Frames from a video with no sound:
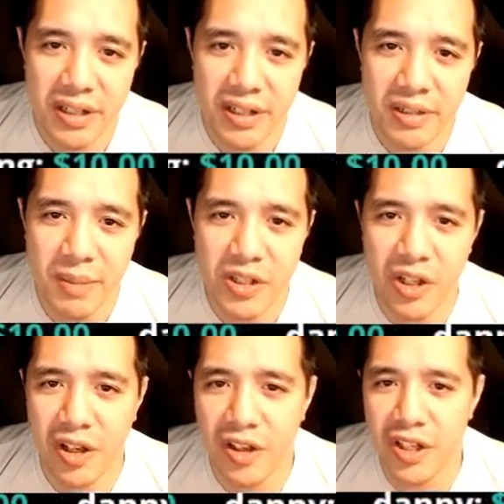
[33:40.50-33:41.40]
Is my
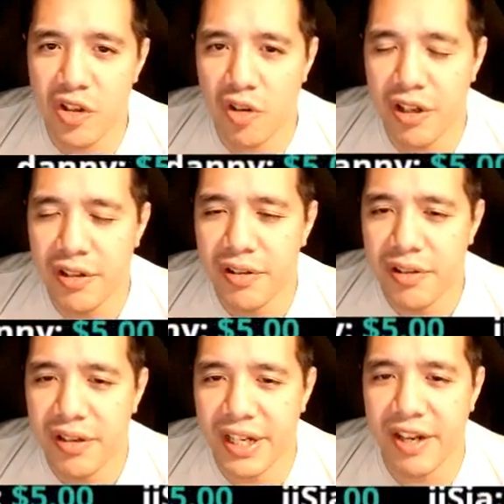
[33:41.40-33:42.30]
Chilling on Destroy?
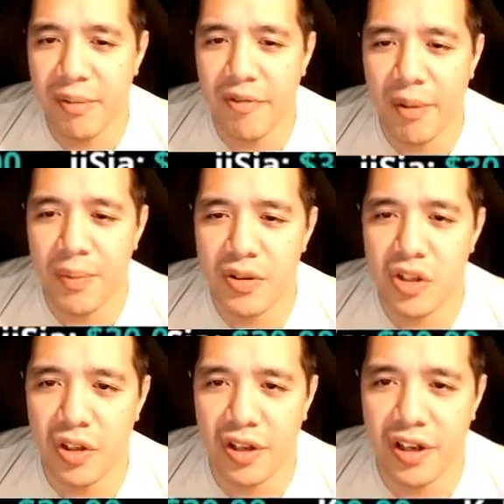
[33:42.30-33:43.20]
I can't remember if I put
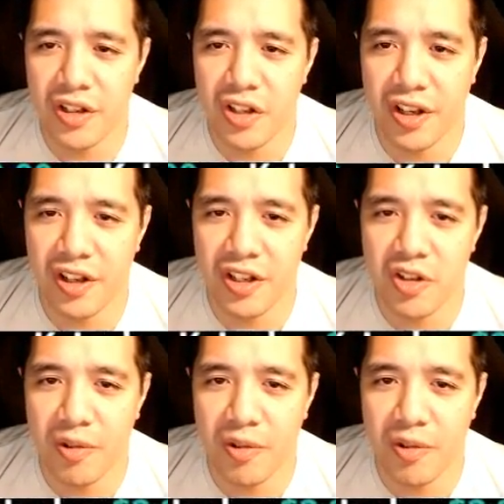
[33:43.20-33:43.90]
Chilling on Destroy.